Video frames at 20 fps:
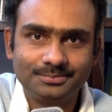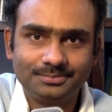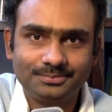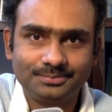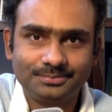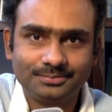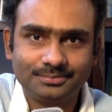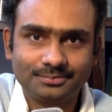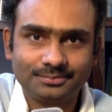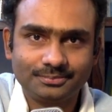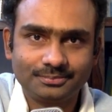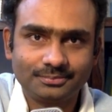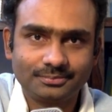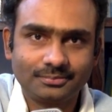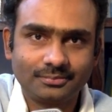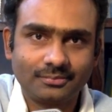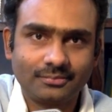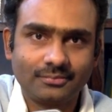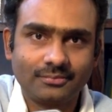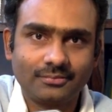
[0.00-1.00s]

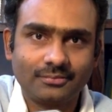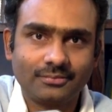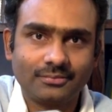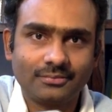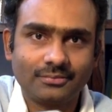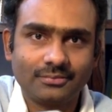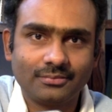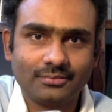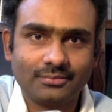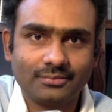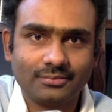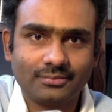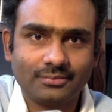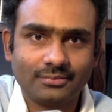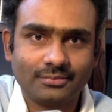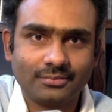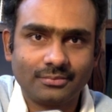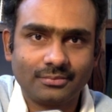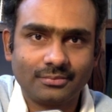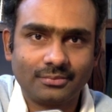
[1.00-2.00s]

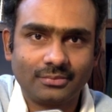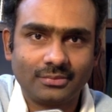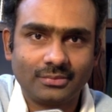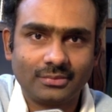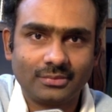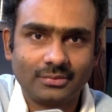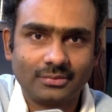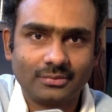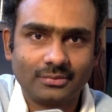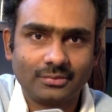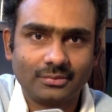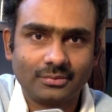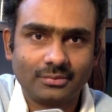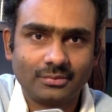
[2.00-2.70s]
[no speech]